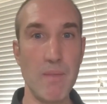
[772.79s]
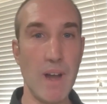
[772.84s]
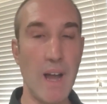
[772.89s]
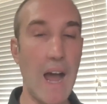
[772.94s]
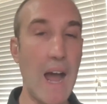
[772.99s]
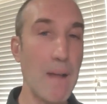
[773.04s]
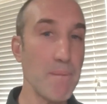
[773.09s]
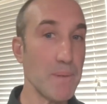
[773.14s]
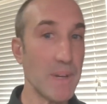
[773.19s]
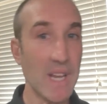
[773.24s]

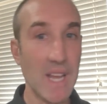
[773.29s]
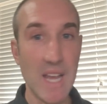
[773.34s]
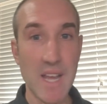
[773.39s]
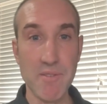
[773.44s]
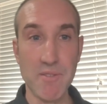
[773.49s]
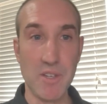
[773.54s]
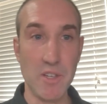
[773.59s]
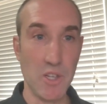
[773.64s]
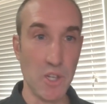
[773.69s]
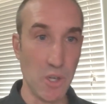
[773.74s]
going to have
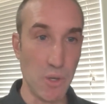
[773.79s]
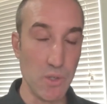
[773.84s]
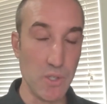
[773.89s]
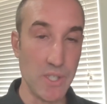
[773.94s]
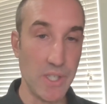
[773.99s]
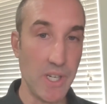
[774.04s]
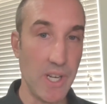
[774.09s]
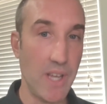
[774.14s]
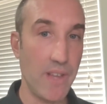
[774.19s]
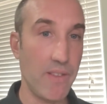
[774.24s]
to
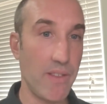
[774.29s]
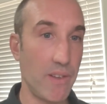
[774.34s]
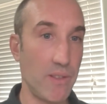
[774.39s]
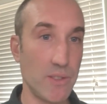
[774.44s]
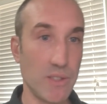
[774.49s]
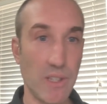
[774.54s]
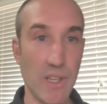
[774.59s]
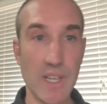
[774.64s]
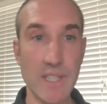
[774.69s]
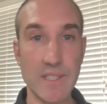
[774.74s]
negotiate
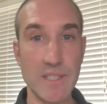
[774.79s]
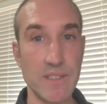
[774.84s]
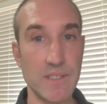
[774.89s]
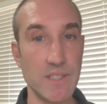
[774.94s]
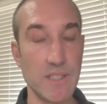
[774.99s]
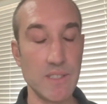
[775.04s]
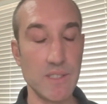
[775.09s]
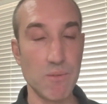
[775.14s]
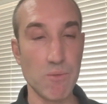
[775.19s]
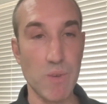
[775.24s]
those
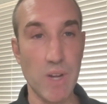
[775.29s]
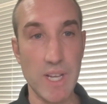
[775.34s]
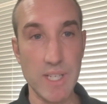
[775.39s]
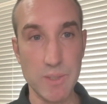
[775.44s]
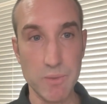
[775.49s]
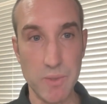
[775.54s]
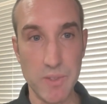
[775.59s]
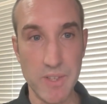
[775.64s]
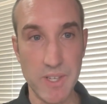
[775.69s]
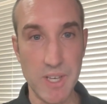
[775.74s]
licensing
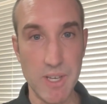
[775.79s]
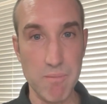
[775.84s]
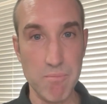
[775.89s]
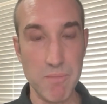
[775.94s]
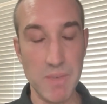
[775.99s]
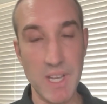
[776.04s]
rights with them.